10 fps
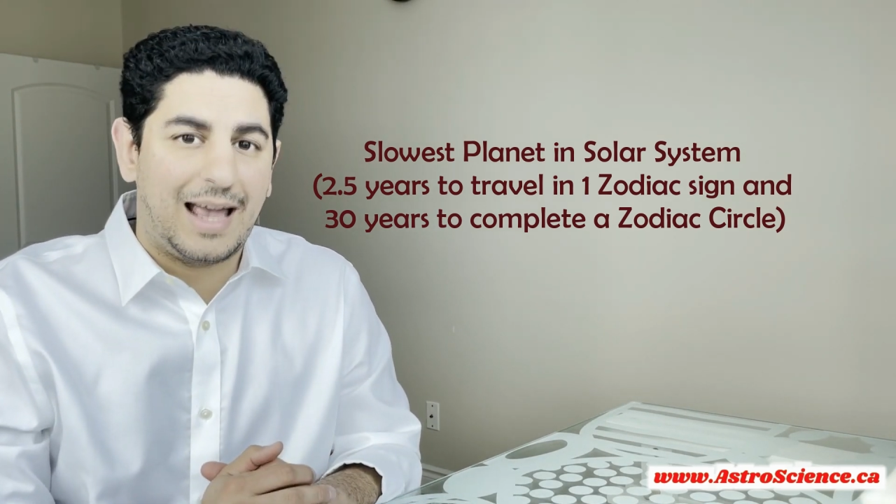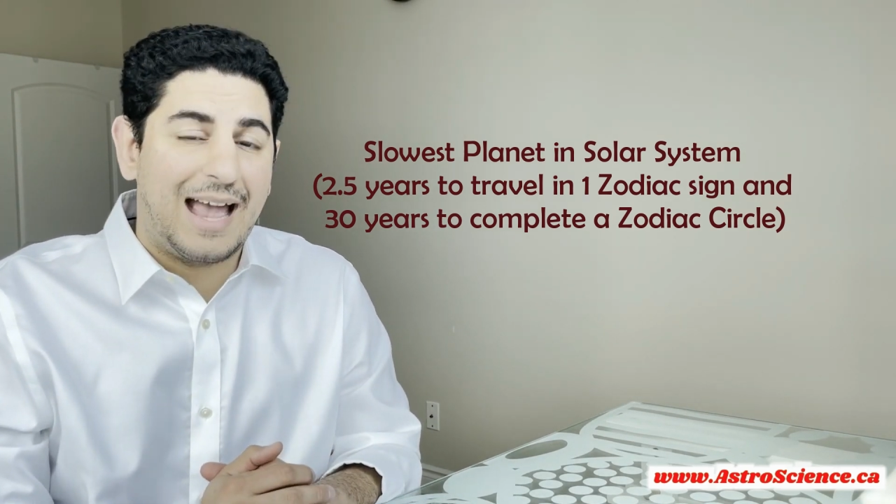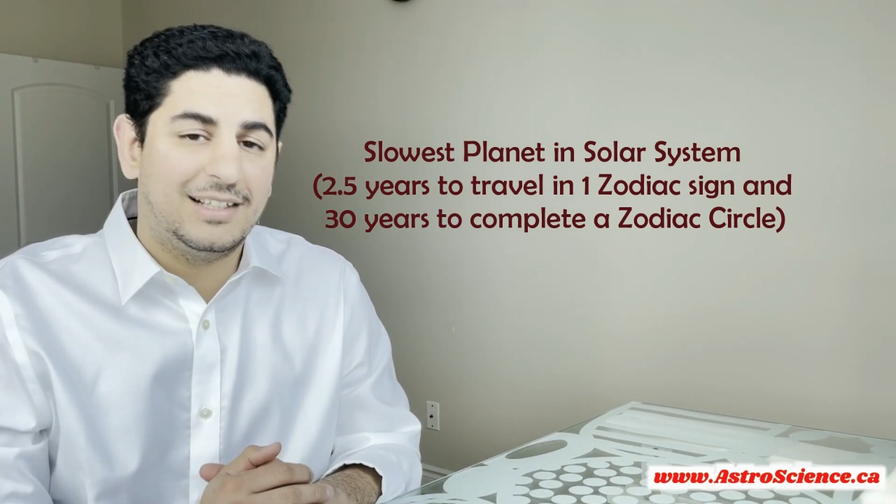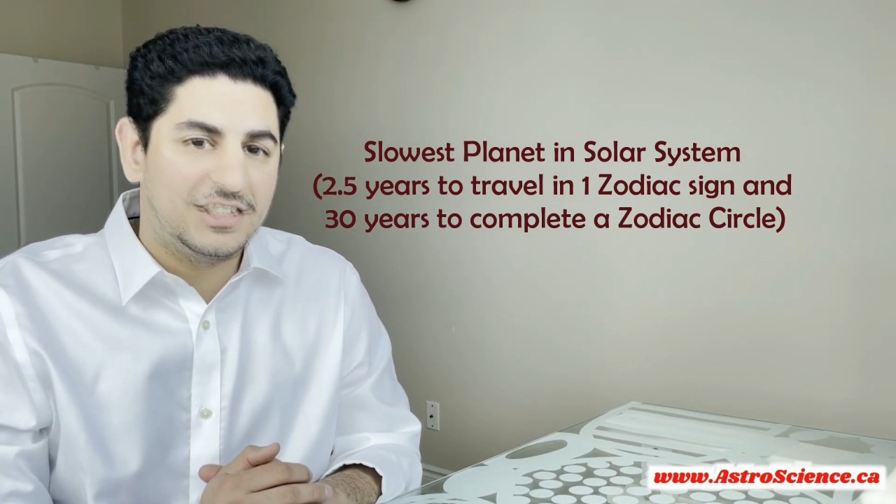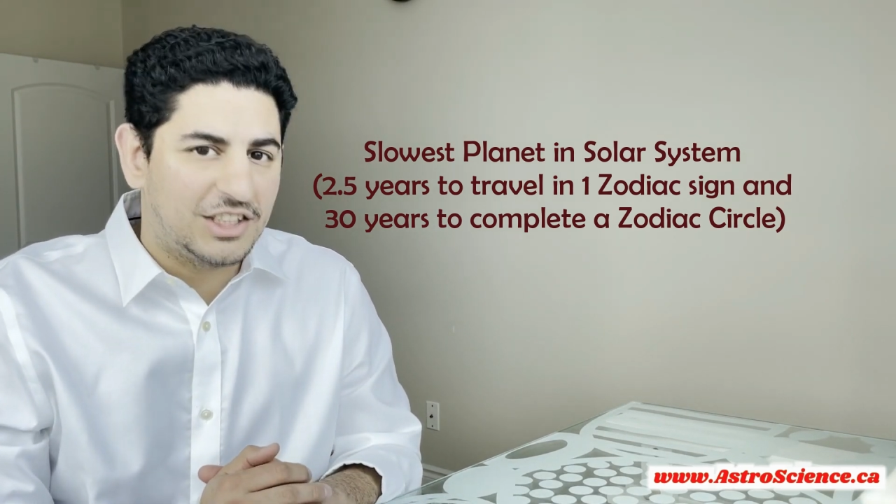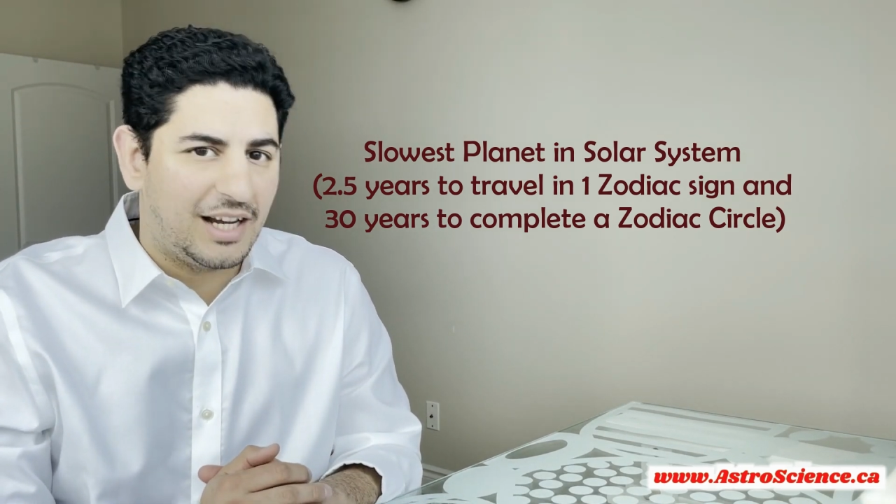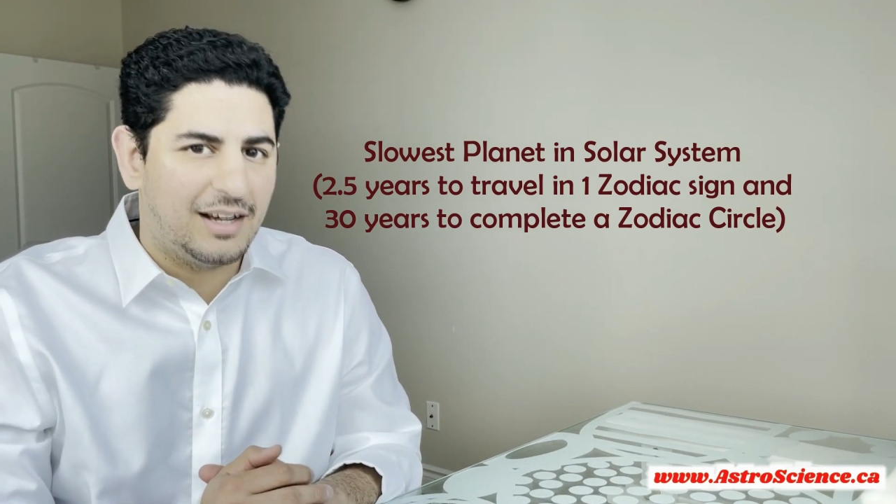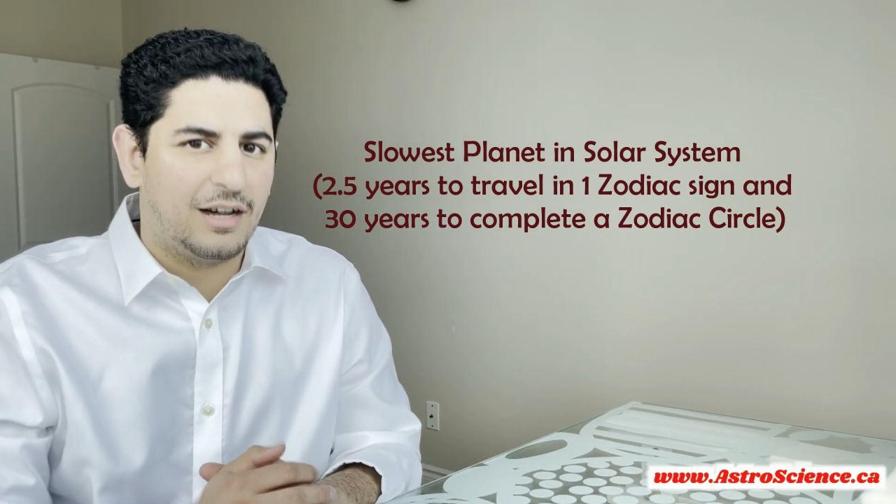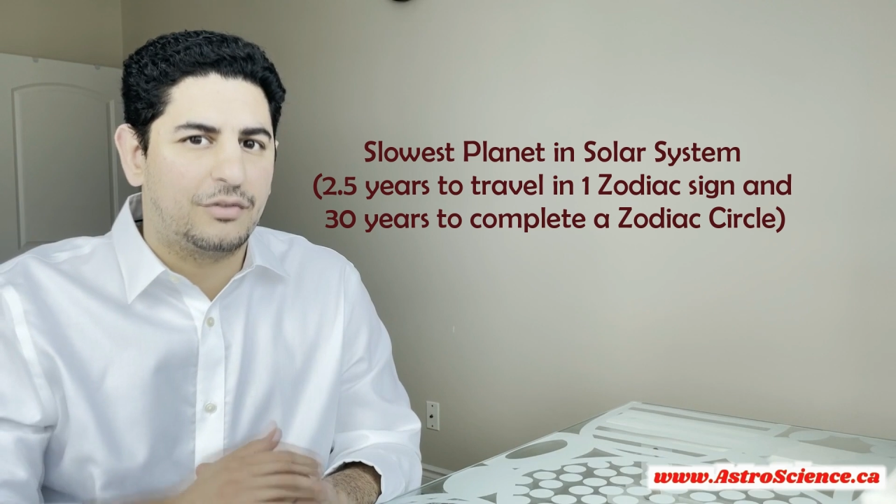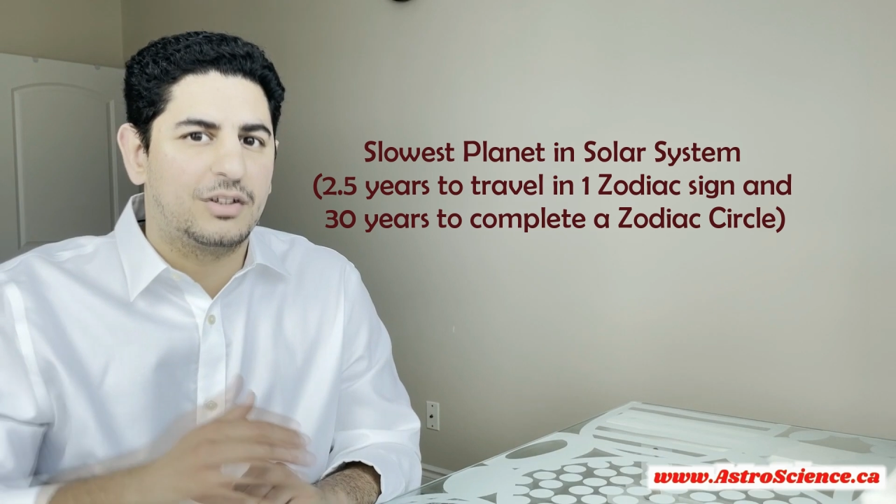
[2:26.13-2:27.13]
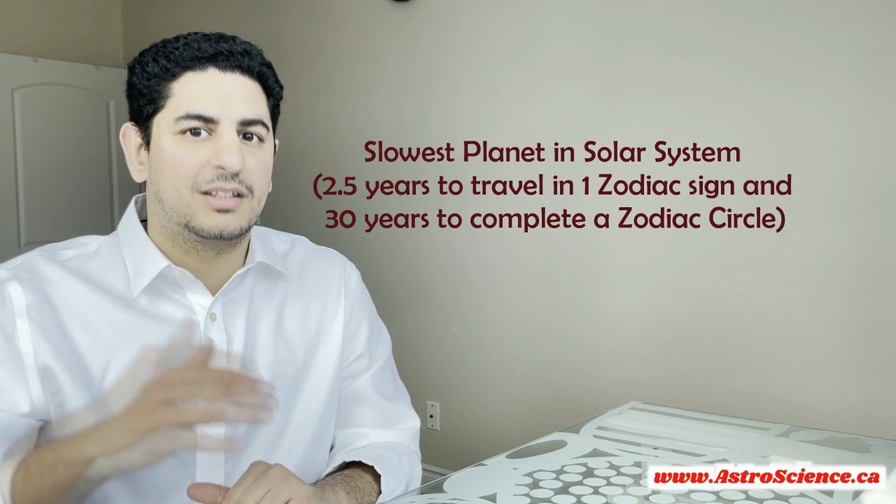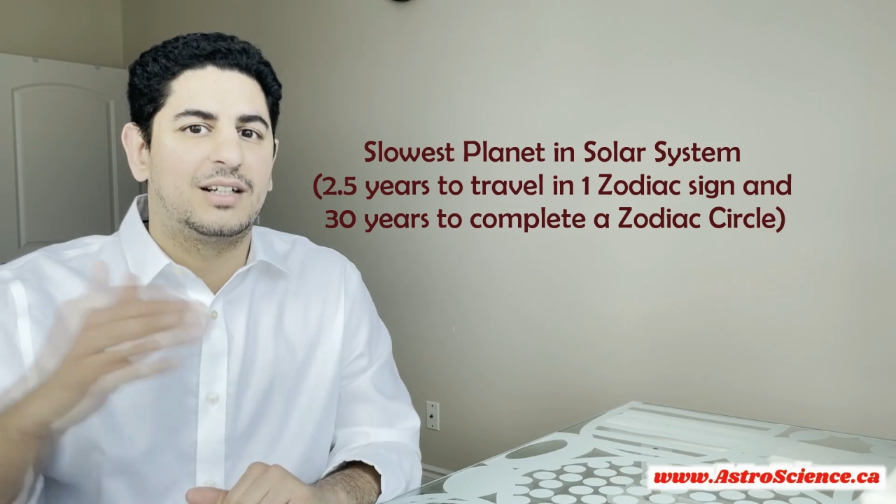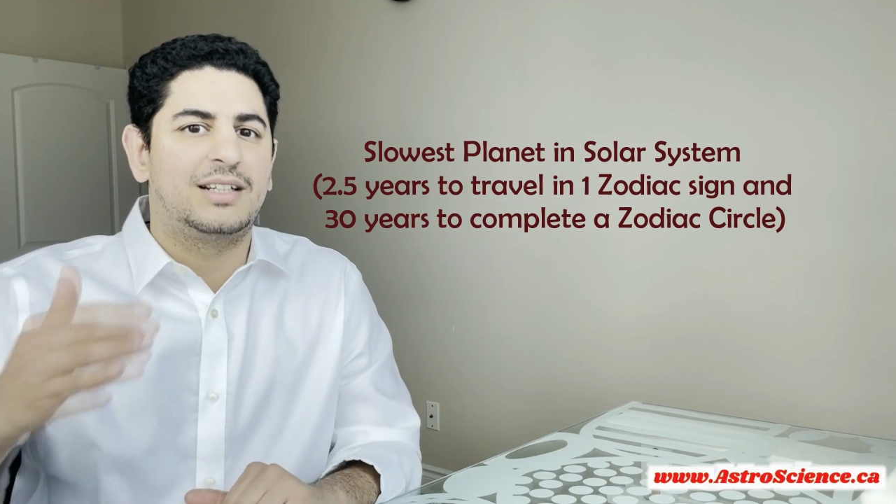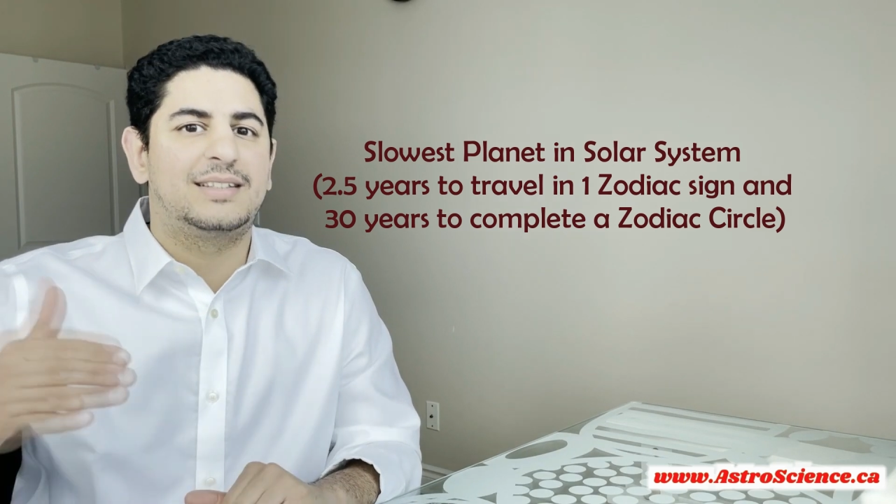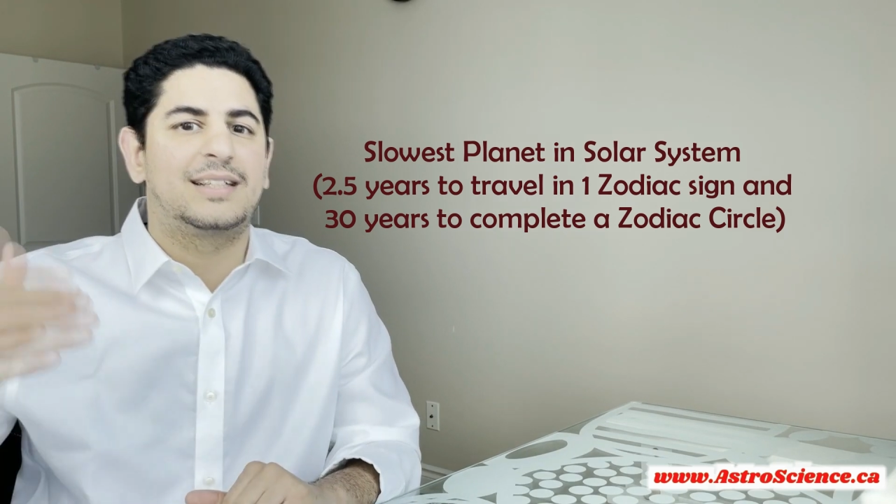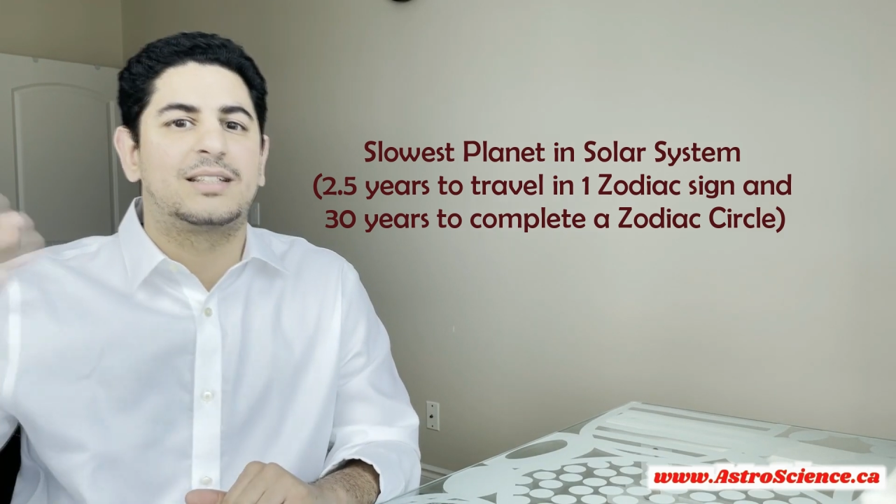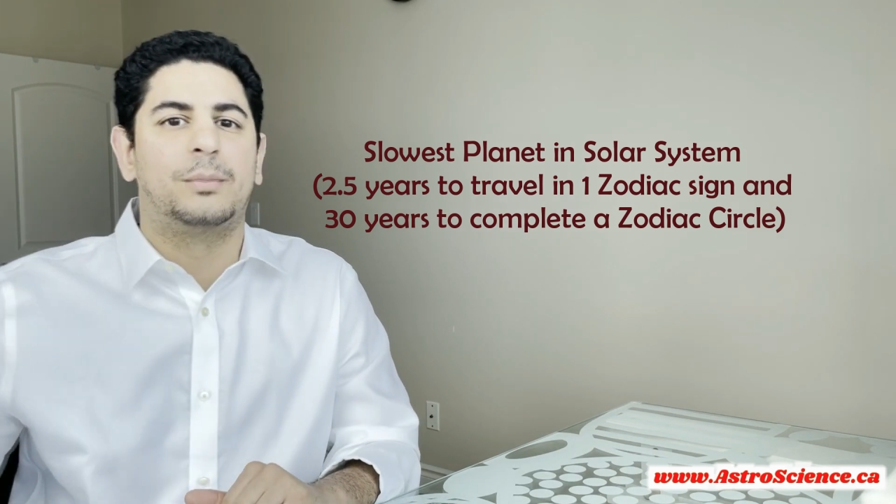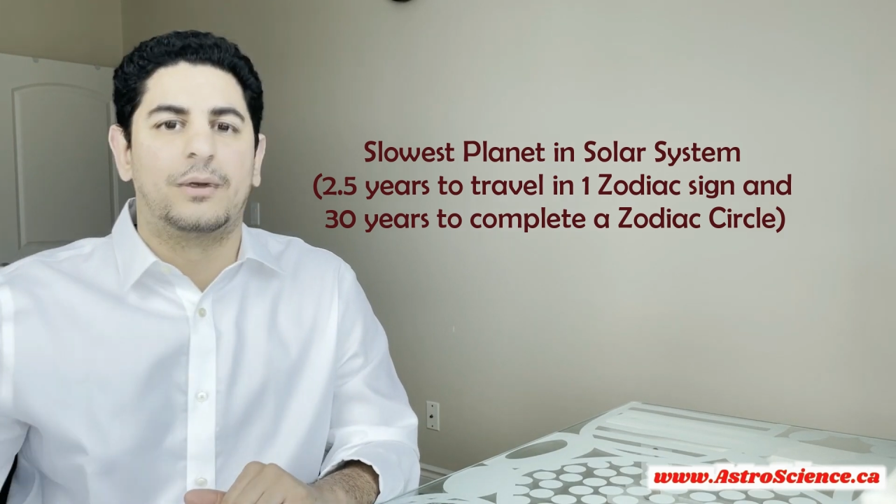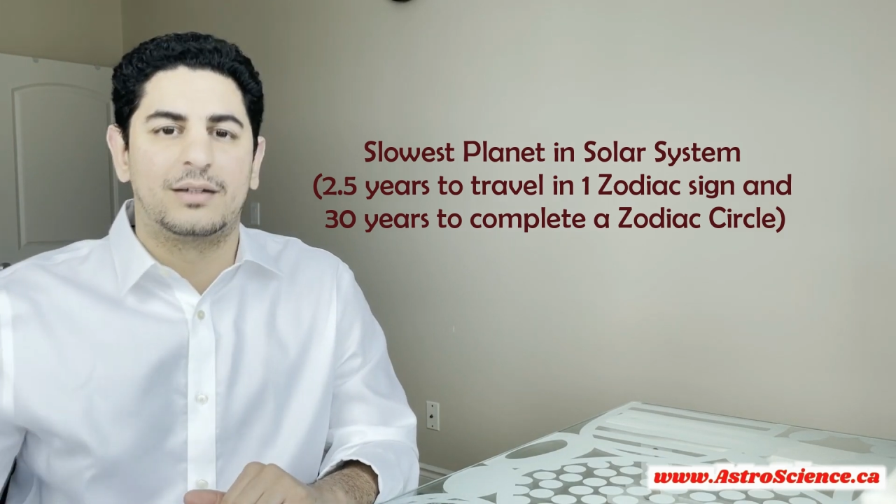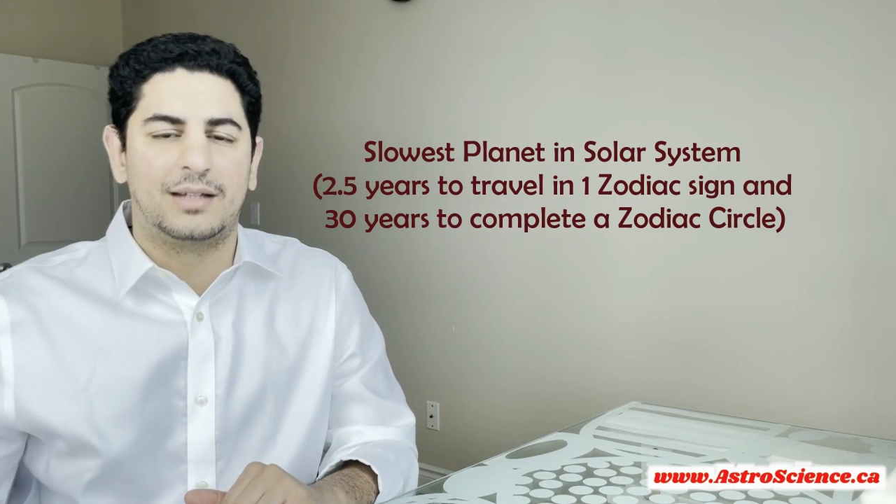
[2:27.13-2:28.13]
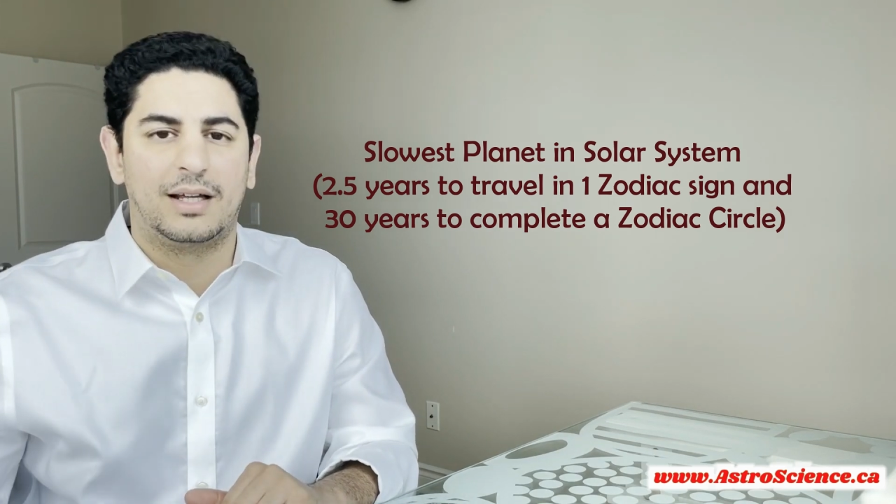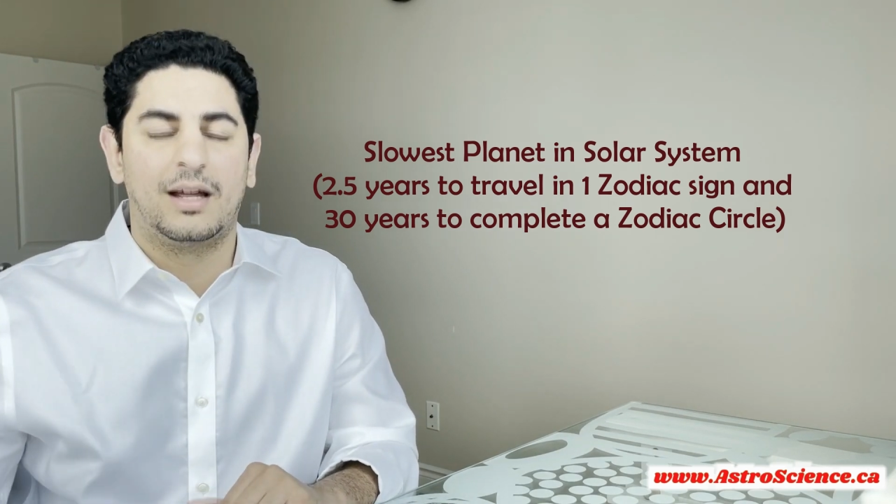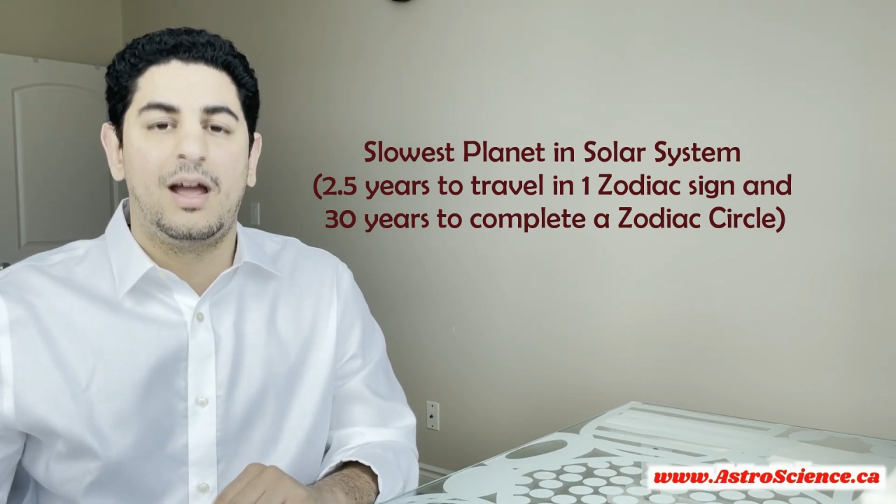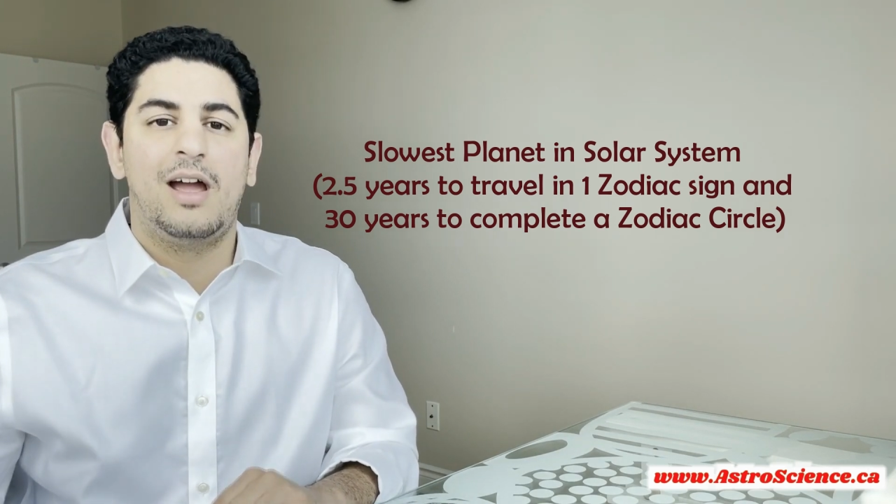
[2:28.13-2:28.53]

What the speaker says: and shine after 36th birthday.